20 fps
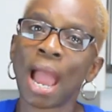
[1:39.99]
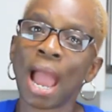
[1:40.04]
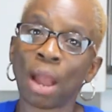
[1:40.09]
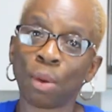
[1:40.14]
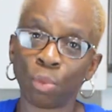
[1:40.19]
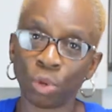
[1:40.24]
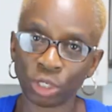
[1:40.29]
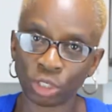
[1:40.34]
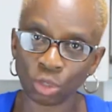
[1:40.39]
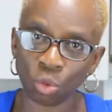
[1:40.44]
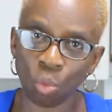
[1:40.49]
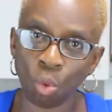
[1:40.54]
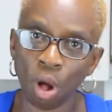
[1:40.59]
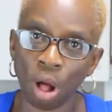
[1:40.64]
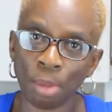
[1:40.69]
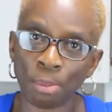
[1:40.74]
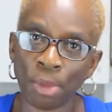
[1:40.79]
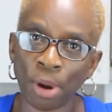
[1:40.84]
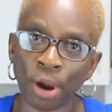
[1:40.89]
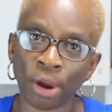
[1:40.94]
I went to
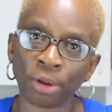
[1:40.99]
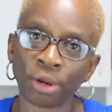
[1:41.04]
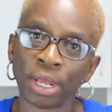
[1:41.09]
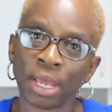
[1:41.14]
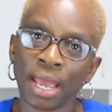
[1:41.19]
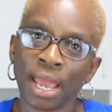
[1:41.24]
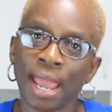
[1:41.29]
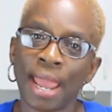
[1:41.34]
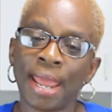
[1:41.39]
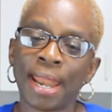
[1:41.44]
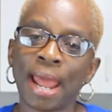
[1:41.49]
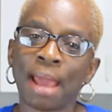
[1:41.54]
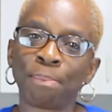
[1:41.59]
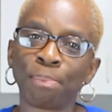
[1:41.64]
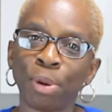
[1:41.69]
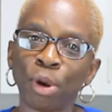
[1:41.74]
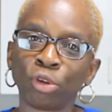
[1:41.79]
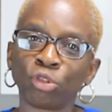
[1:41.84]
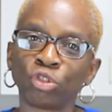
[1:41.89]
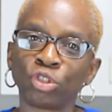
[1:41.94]
Walmart and I
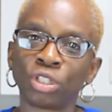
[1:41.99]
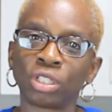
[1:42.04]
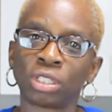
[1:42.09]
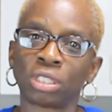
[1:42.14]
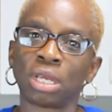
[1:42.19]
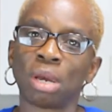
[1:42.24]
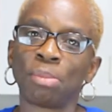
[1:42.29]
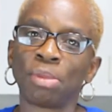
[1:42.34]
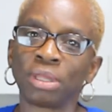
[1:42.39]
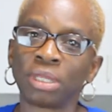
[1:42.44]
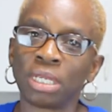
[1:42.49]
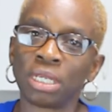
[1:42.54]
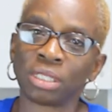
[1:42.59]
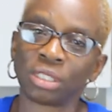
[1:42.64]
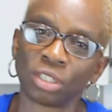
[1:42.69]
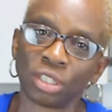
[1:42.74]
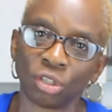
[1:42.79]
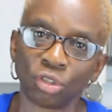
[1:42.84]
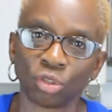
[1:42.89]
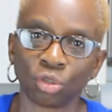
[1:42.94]
purchased some of the
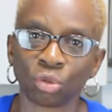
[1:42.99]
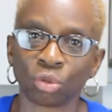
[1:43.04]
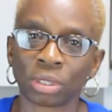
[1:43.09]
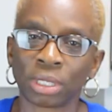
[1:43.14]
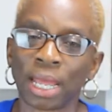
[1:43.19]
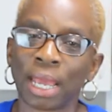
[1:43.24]
essentials.